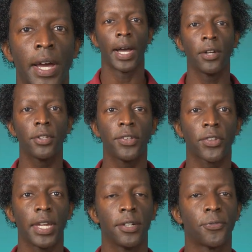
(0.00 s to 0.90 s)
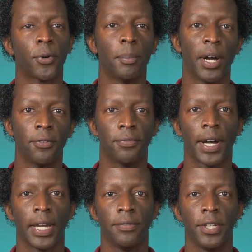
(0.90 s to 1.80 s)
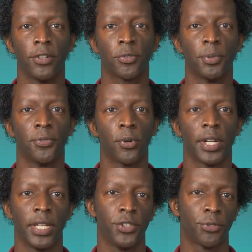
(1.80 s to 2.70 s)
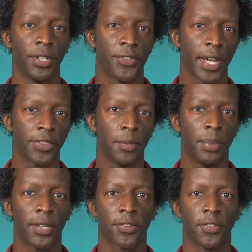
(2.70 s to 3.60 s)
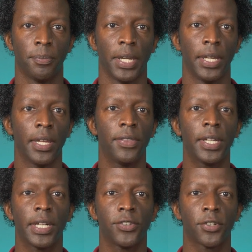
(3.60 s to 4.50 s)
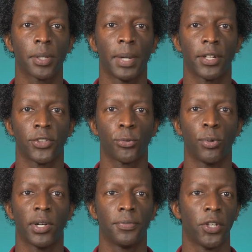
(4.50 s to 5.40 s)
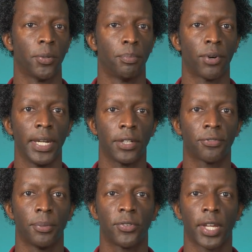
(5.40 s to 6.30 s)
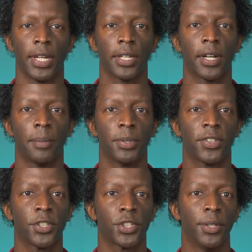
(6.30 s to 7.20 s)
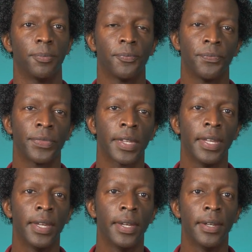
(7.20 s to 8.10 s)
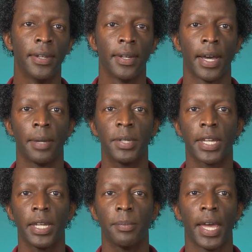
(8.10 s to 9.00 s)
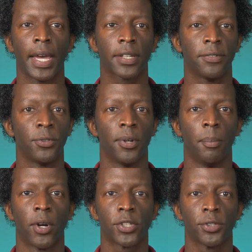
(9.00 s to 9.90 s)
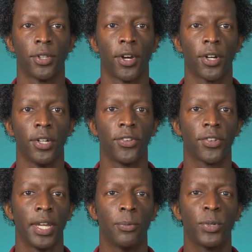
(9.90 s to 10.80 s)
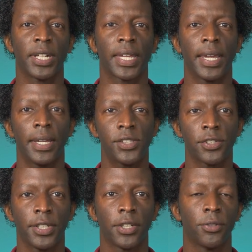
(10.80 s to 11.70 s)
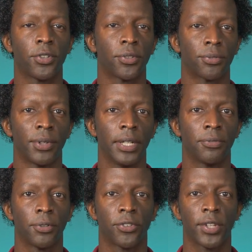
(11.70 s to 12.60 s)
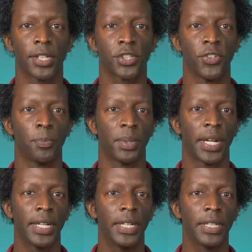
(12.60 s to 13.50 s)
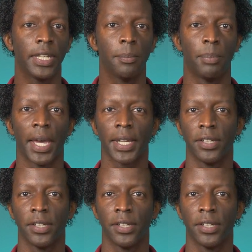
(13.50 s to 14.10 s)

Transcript: I only skated for about 5 years before injuries got the best of me, and then I took about a 12-year break from skating competition. I became active doing martial arts and would occasionally go to the rink for sessions, but I didn't get back